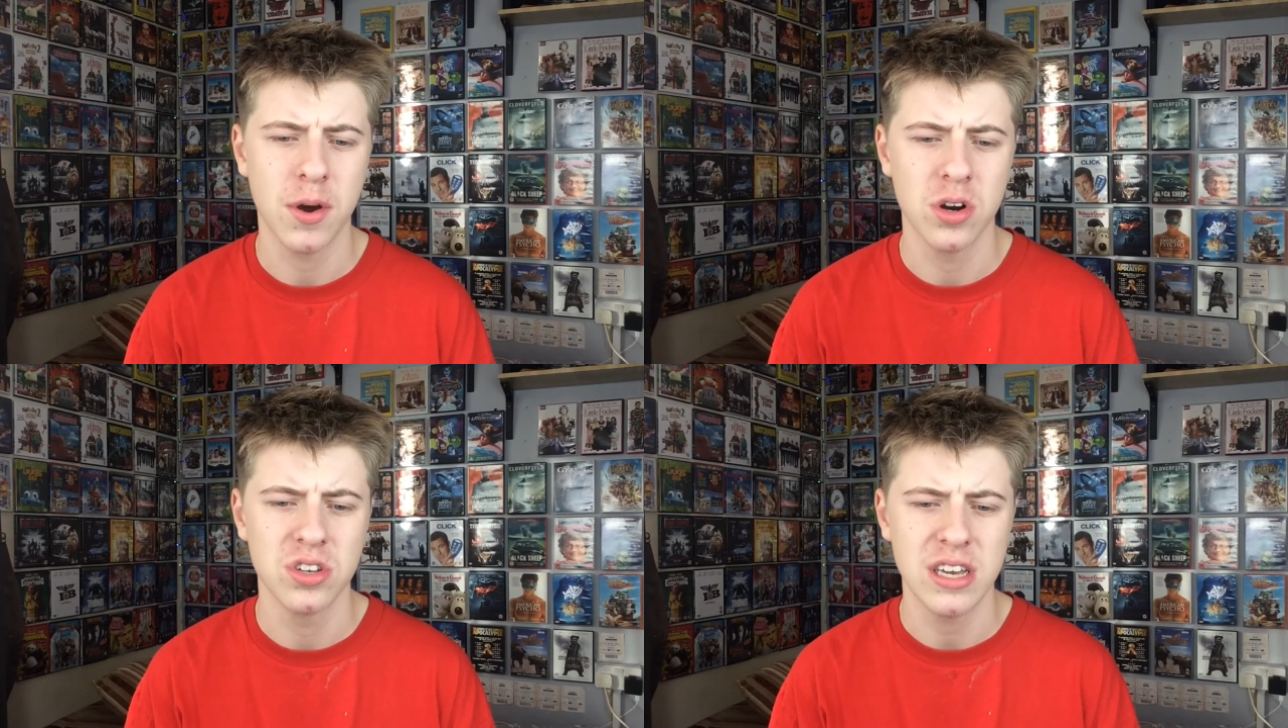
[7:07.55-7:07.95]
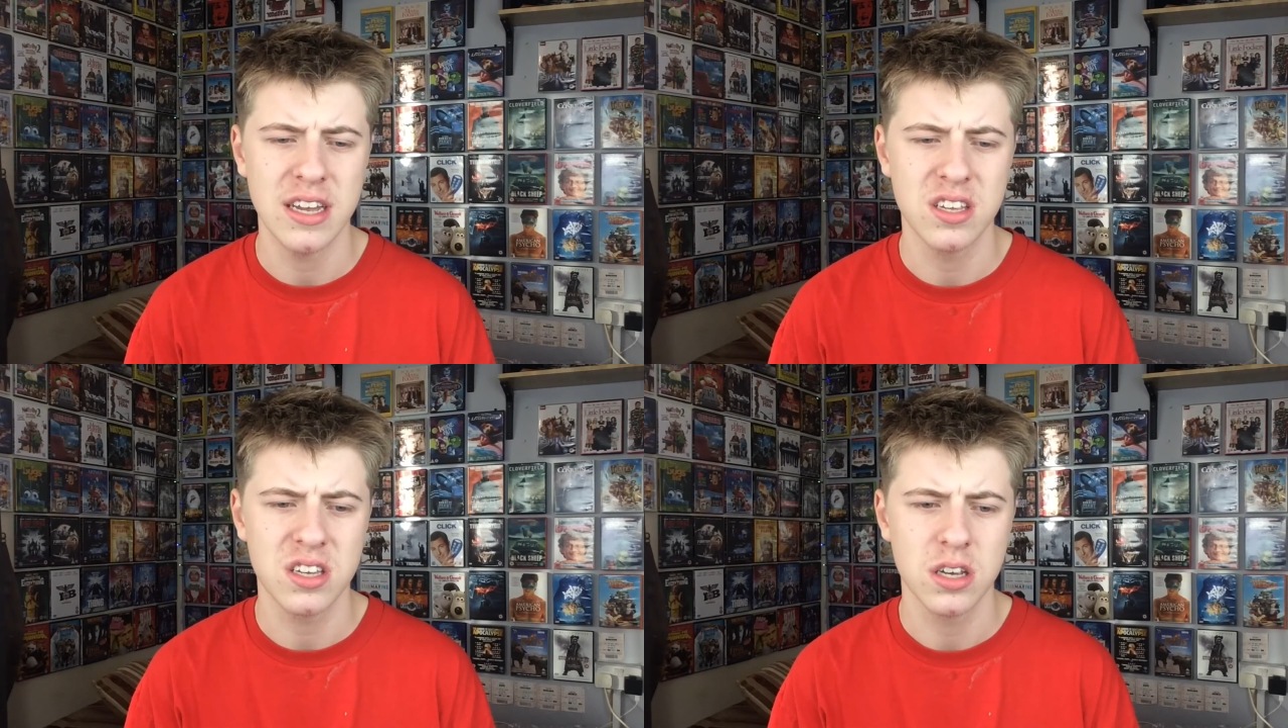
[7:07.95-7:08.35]
because
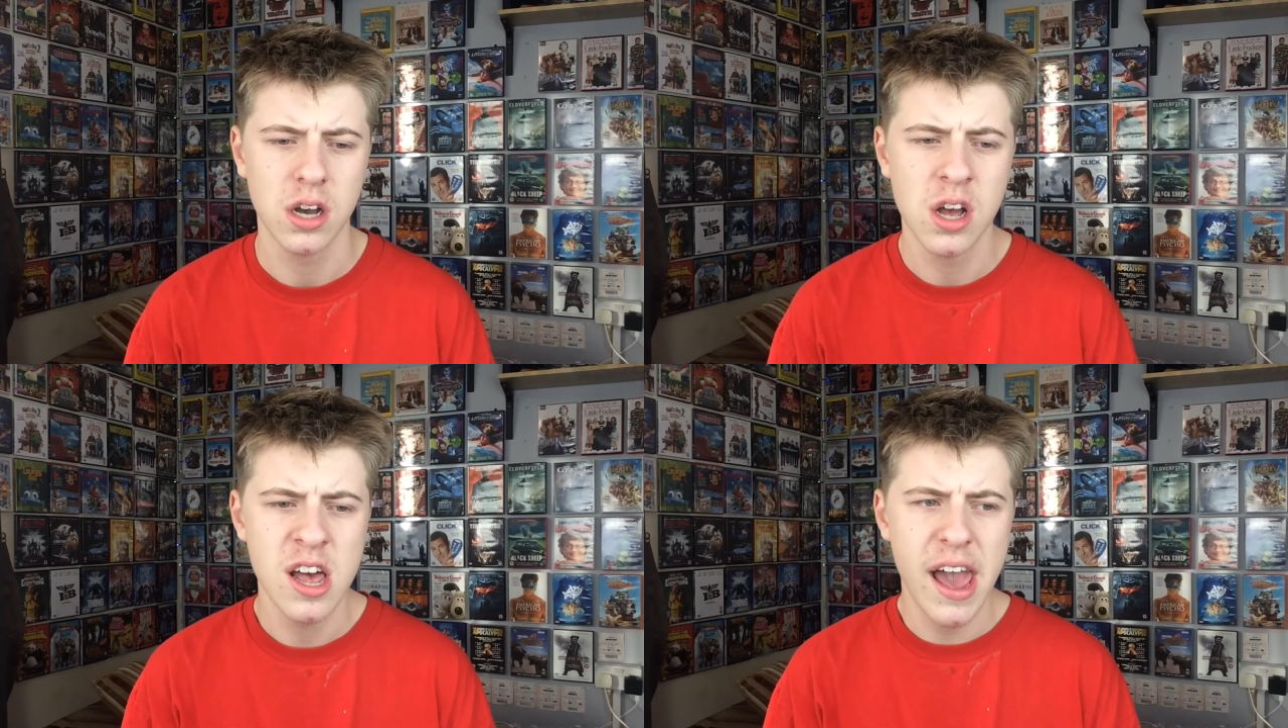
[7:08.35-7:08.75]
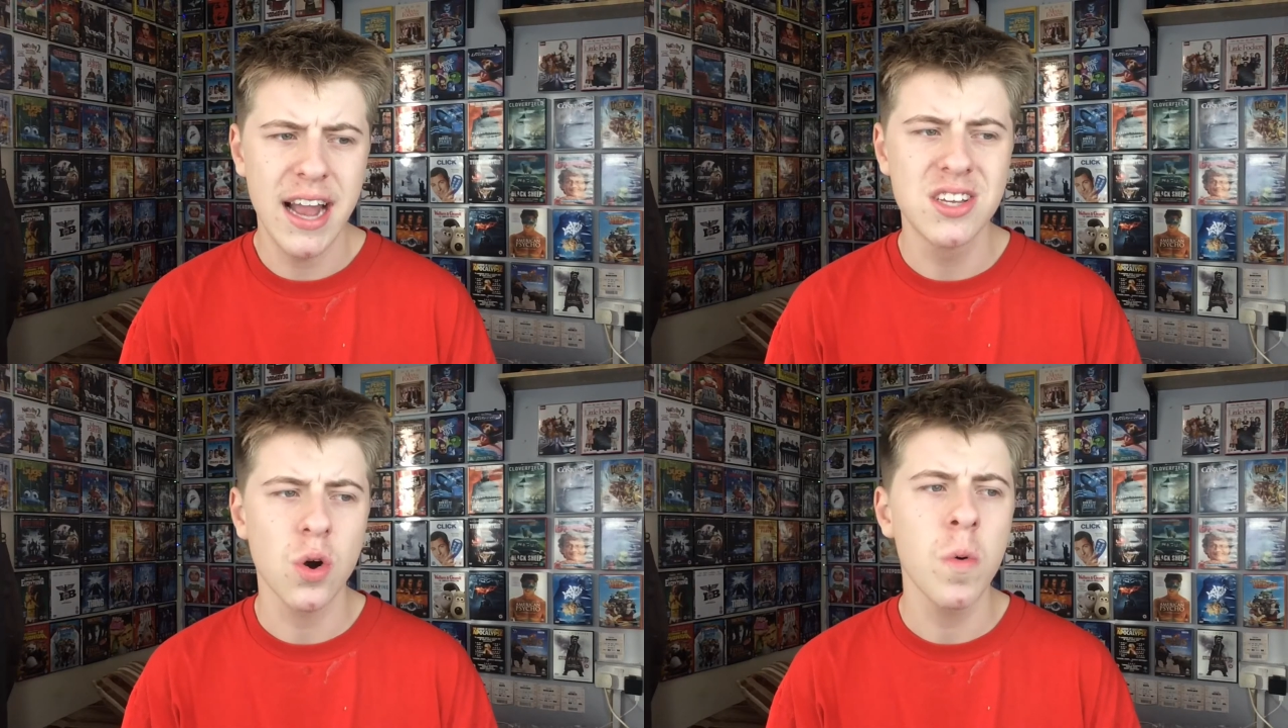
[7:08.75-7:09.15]

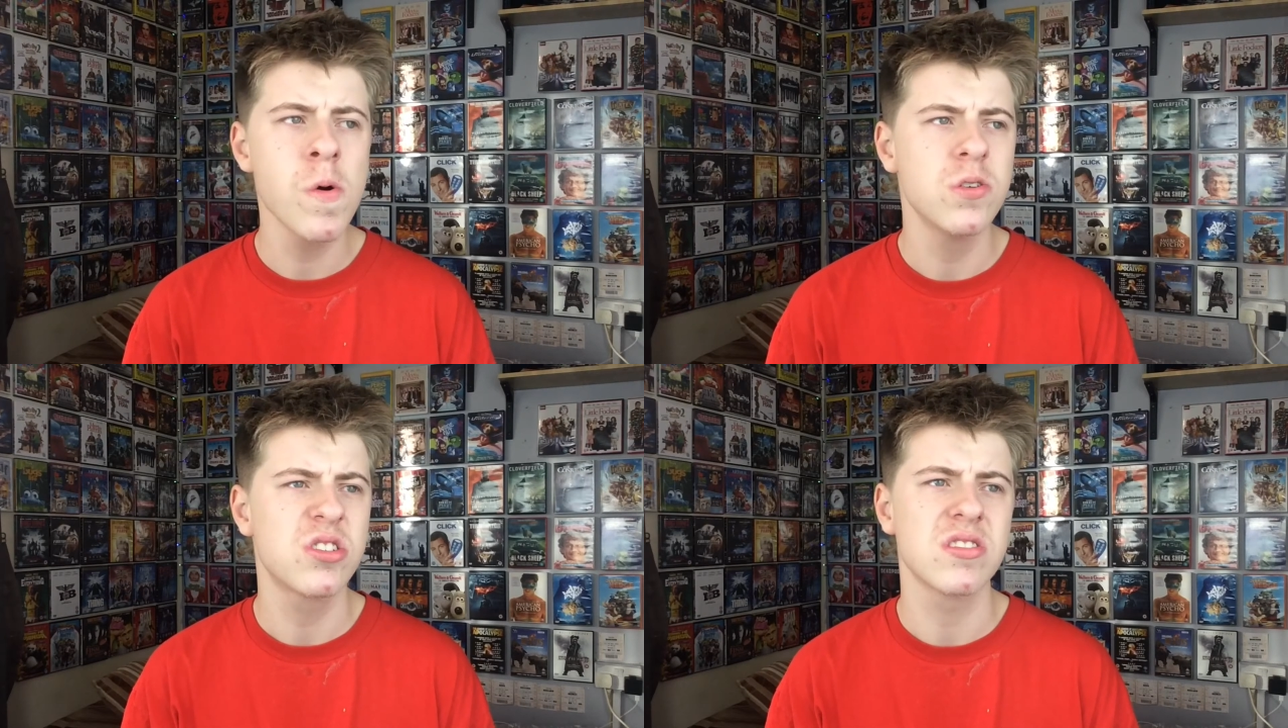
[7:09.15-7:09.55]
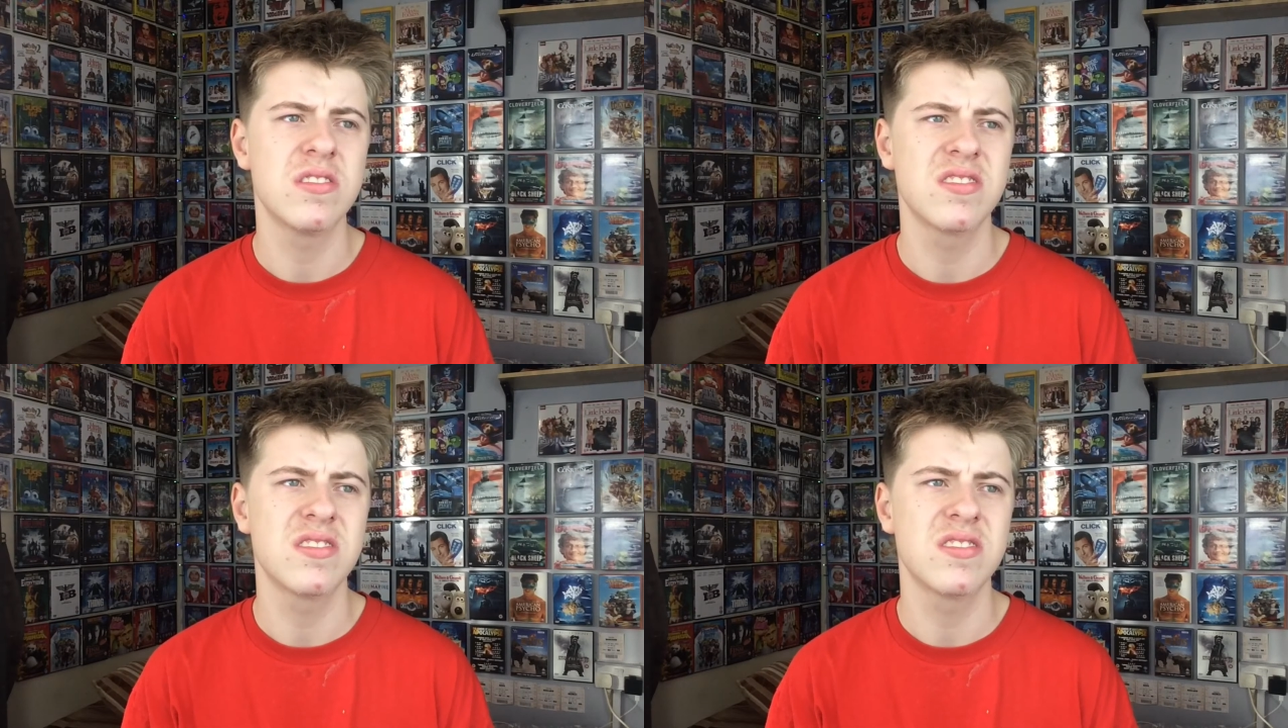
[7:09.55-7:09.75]
it's almost